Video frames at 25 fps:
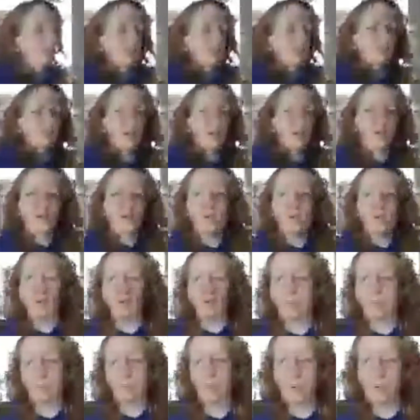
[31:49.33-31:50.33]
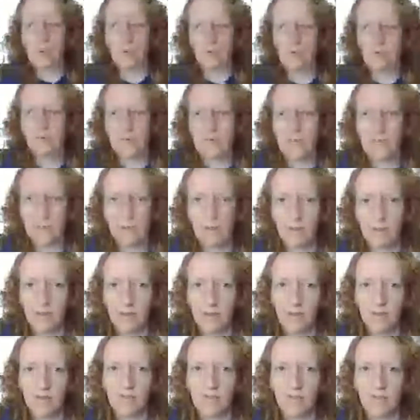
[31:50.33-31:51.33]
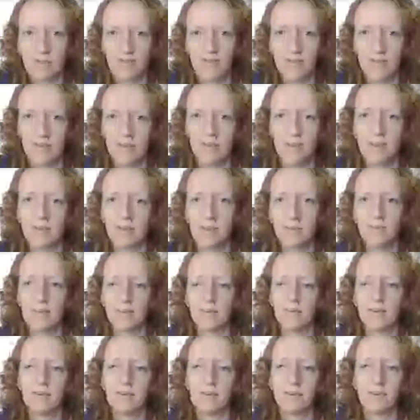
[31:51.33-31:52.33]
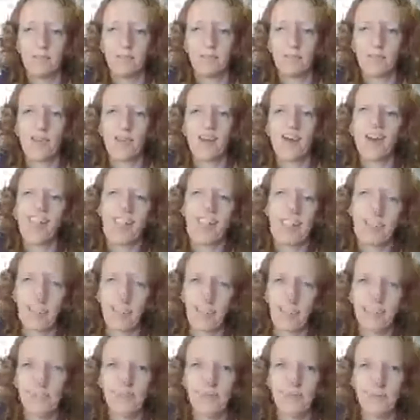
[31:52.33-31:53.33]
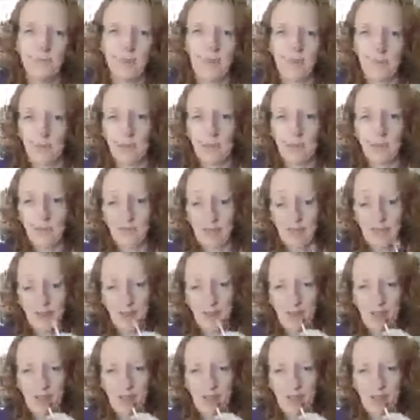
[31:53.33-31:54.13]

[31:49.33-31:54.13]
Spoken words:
Better not knock on the wall, it'll set the dogs off. I'll tell her when she comes back in, Kent.